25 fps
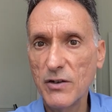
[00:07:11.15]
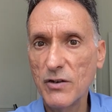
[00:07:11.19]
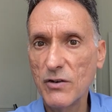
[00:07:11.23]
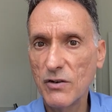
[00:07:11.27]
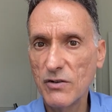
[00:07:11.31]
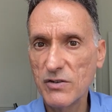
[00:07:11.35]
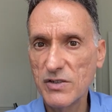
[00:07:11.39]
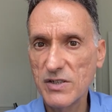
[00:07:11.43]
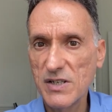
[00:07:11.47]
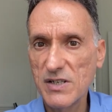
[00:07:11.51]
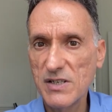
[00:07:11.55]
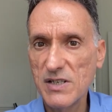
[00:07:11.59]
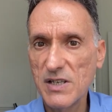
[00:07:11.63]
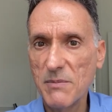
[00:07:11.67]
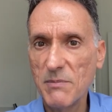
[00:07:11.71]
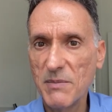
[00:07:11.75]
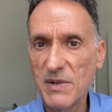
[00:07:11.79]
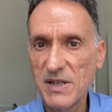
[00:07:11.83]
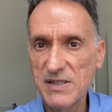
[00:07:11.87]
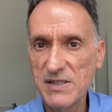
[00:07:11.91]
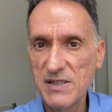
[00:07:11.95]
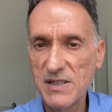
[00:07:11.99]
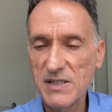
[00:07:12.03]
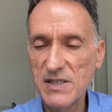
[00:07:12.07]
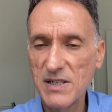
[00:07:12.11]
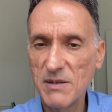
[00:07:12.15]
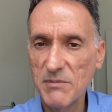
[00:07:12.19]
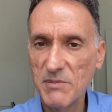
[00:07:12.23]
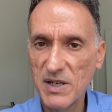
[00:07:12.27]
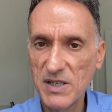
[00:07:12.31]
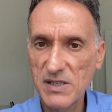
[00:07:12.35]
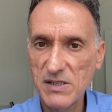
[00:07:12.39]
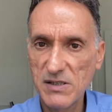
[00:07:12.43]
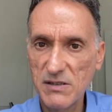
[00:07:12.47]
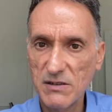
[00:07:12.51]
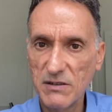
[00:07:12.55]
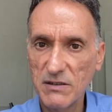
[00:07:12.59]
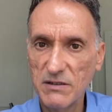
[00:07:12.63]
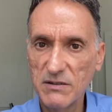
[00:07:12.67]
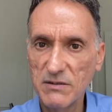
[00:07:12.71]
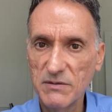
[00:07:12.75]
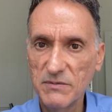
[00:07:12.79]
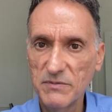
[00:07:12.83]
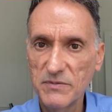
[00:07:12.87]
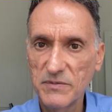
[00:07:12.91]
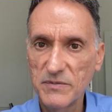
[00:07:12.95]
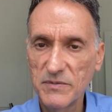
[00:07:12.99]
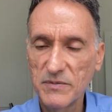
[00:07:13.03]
crosses the masseter muscle.